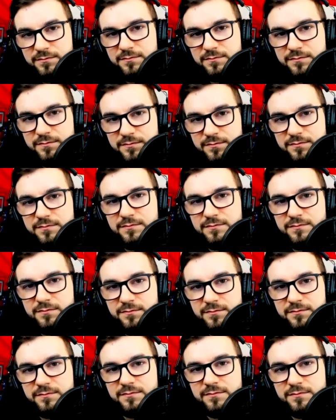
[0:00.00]

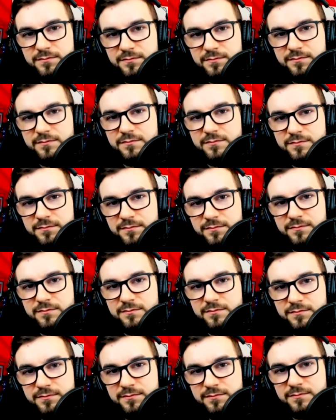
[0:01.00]

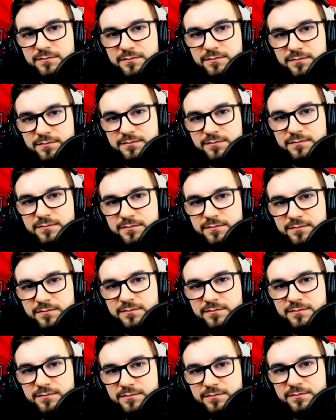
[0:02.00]

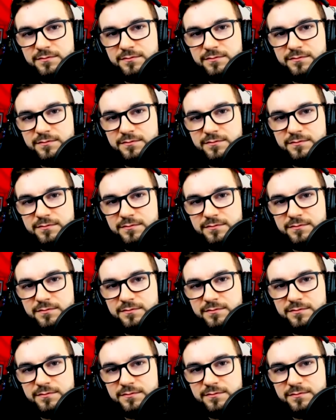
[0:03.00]
No words are spoken by the person on screen.